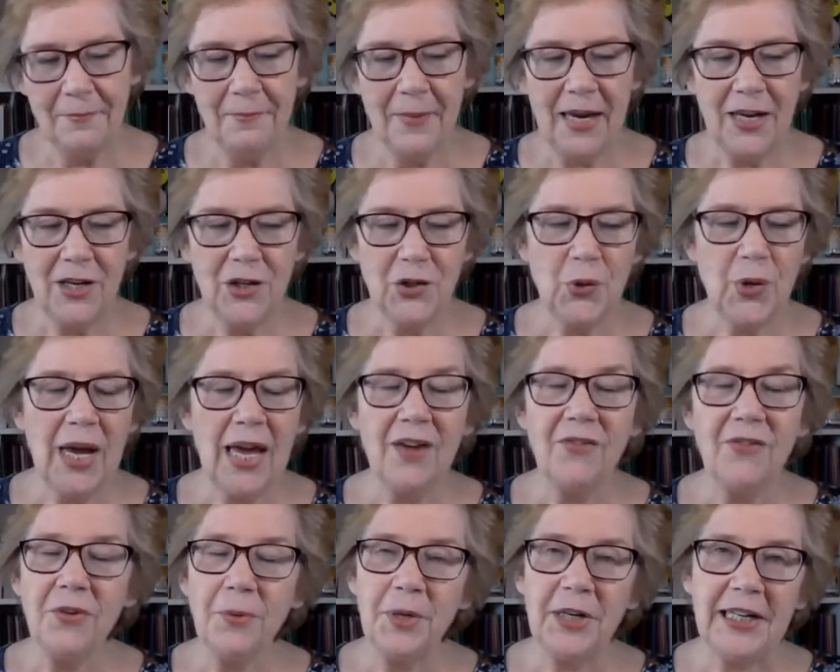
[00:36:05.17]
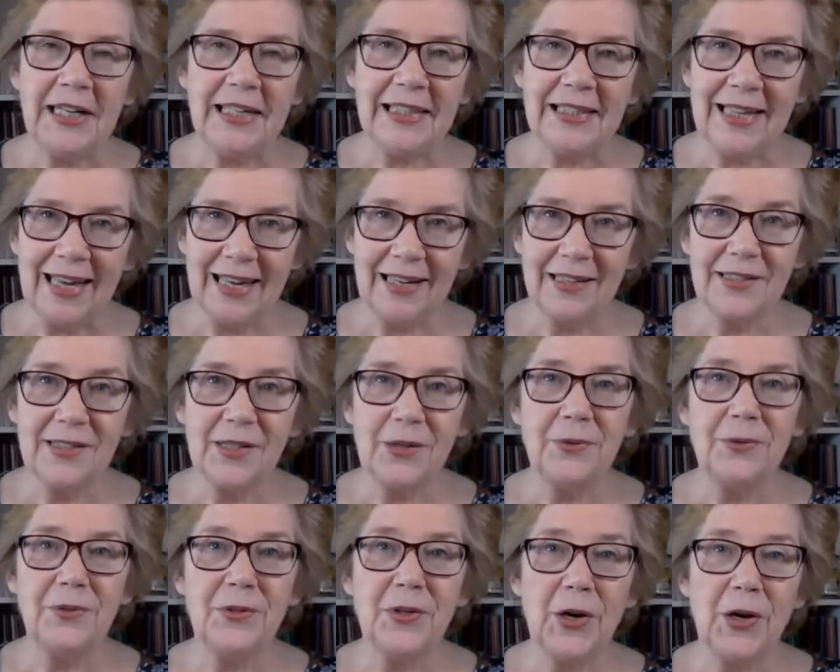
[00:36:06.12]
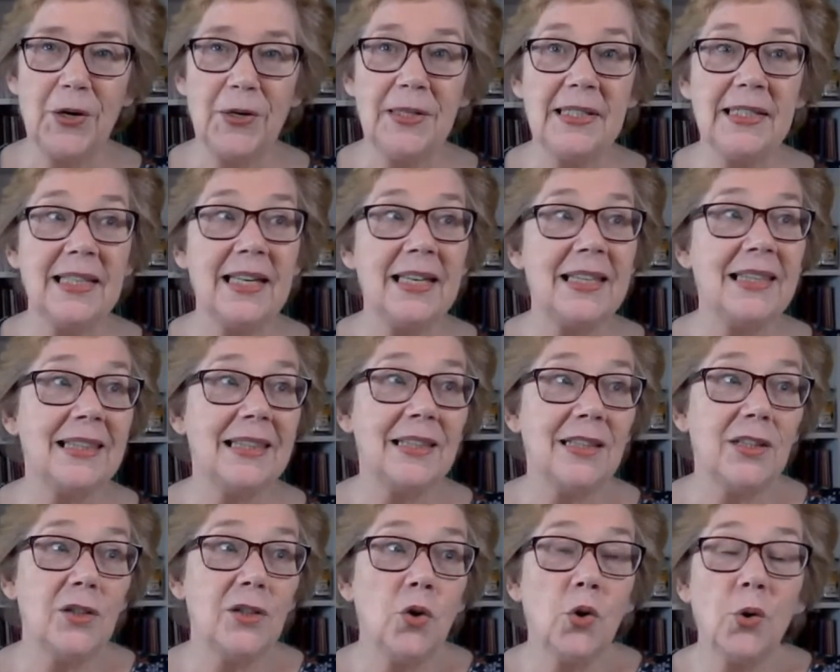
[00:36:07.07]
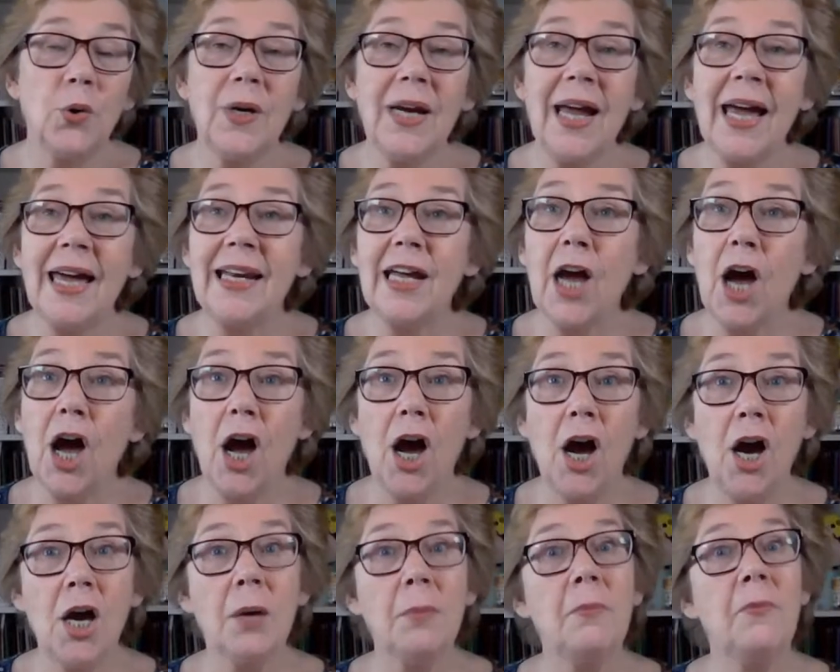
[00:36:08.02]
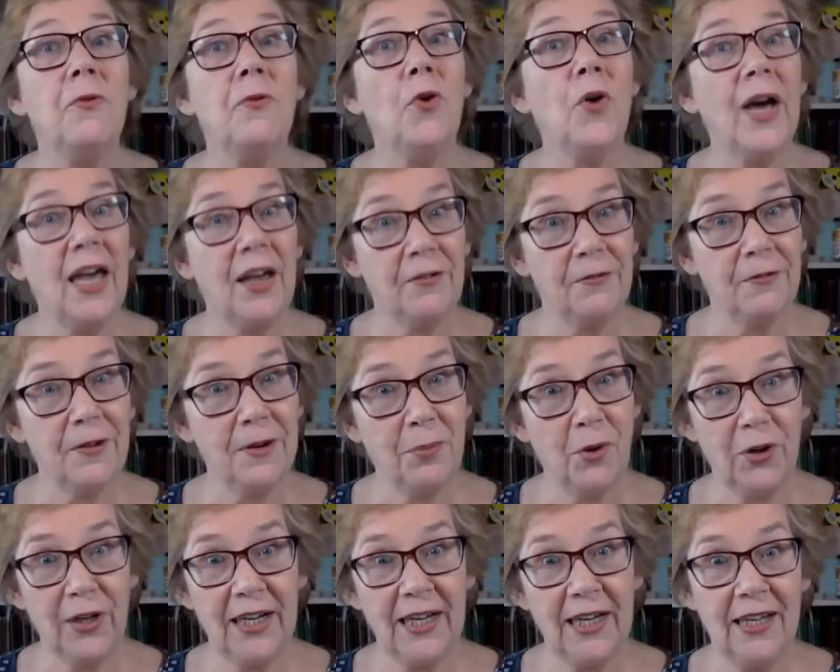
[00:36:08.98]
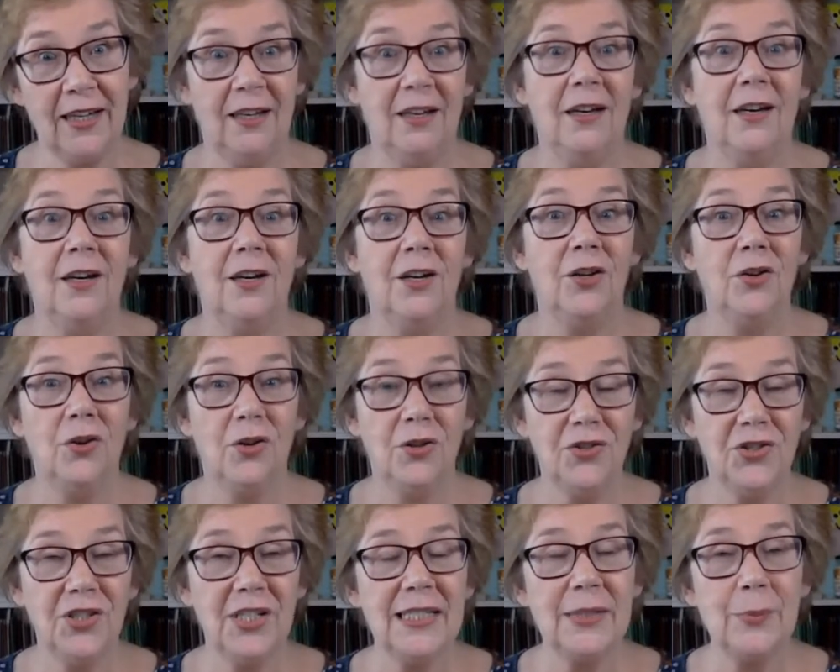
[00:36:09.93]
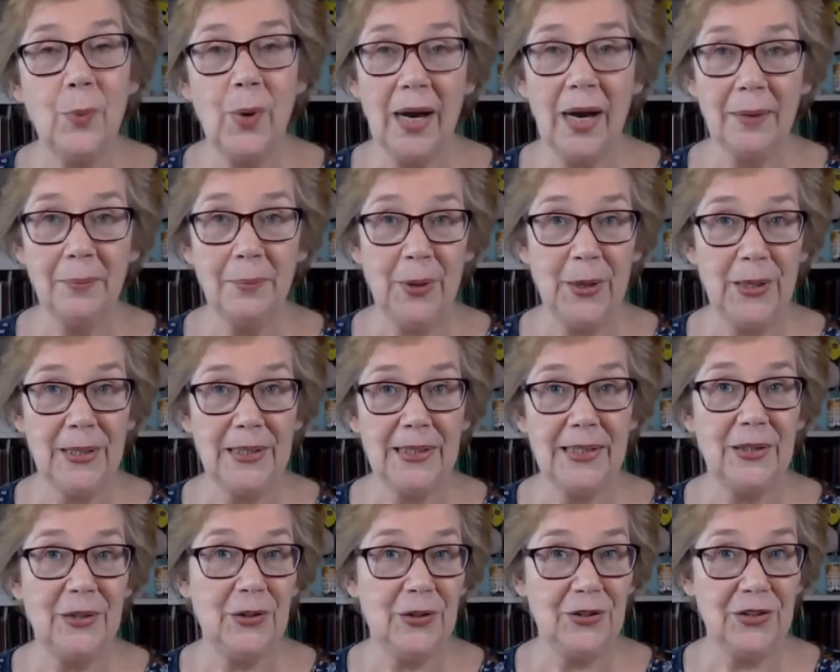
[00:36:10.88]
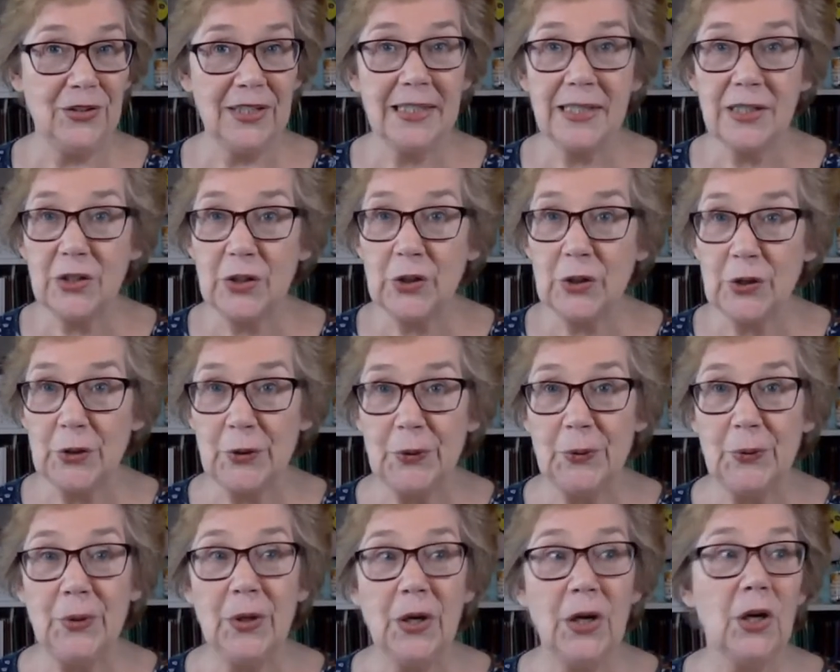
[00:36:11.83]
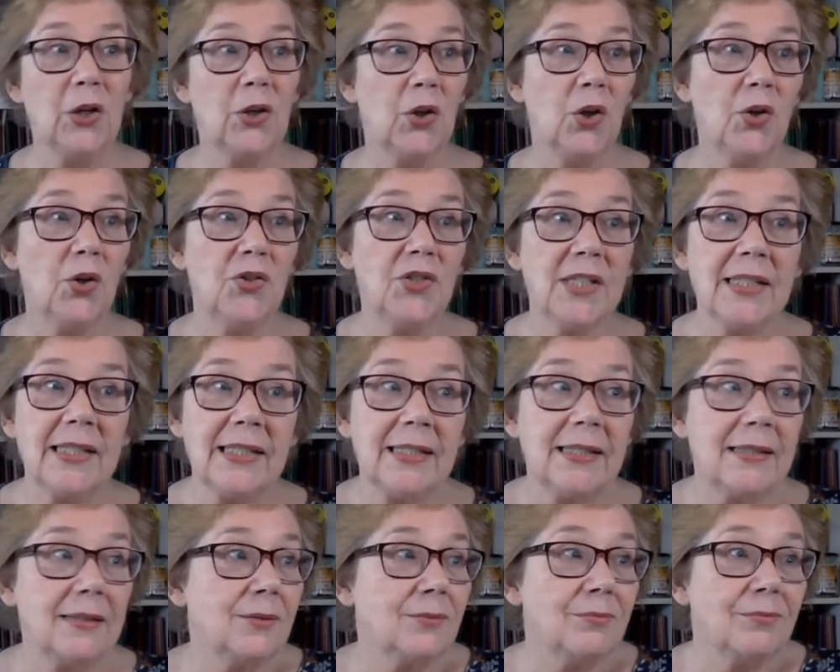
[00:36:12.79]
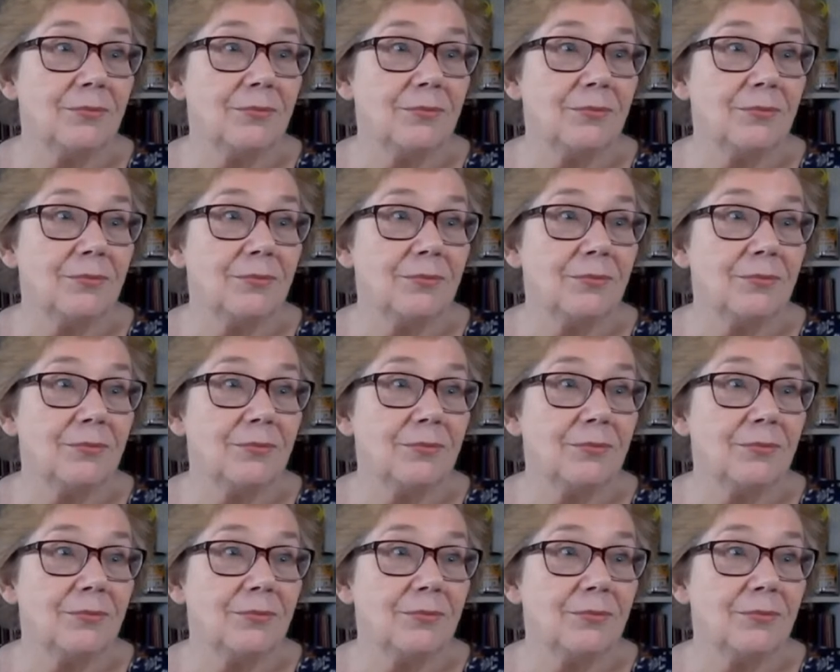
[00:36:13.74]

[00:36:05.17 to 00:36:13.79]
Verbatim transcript: Make sure everybody in the household knows that you're creating a home for everybody, not just one person, not just you, not just